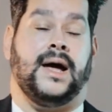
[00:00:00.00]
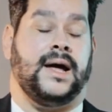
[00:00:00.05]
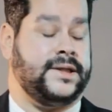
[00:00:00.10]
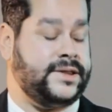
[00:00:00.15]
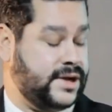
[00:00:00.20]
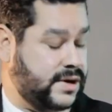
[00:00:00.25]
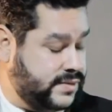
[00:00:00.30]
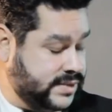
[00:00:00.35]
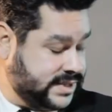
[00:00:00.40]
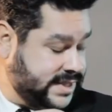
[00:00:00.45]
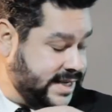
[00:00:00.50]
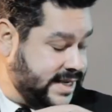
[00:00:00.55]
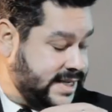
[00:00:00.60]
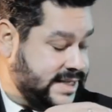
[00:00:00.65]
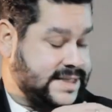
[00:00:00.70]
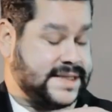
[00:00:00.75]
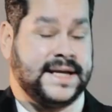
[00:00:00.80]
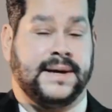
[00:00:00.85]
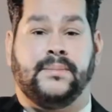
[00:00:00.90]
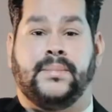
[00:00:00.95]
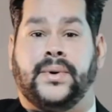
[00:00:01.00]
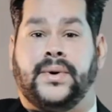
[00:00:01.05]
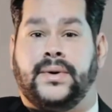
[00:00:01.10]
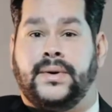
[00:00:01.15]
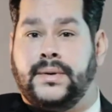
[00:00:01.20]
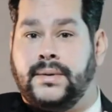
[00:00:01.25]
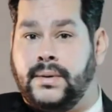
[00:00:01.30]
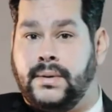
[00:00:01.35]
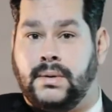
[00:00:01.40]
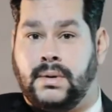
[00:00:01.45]
There was like a
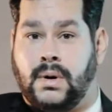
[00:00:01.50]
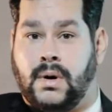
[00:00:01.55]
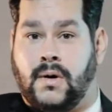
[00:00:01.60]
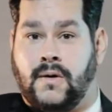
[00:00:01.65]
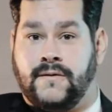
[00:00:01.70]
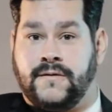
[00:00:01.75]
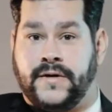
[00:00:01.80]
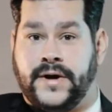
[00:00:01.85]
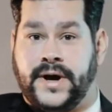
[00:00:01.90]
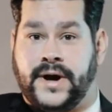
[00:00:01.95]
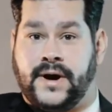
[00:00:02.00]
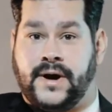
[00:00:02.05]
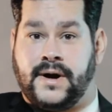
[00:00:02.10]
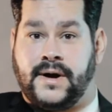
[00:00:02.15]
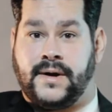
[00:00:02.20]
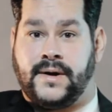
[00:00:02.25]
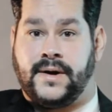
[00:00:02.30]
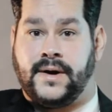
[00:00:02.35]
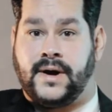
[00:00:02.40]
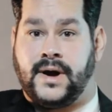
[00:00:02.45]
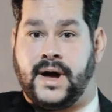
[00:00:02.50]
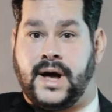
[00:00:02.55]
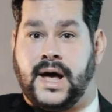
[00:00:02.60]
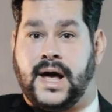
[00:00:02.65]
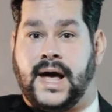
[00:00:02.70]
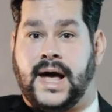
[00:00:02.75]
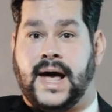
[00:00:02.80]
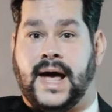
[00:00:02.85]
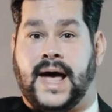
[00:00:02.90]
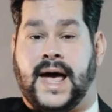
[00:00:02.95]
dimple over here,
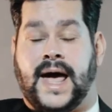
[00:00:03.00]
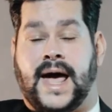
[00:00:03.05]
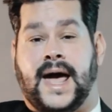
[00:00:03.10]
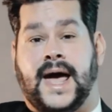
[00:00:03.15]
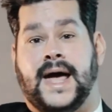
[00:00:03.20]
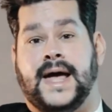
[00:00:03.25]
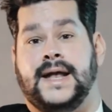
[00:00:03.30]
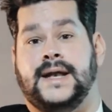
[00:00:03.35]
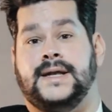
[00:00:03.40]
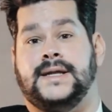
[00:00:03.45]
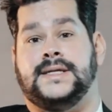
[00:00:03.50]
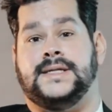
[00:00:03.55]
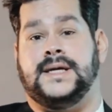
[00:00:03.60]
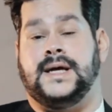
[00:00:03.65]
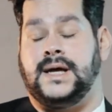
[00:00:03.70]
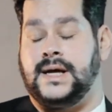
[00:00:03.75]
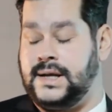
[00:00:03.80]
and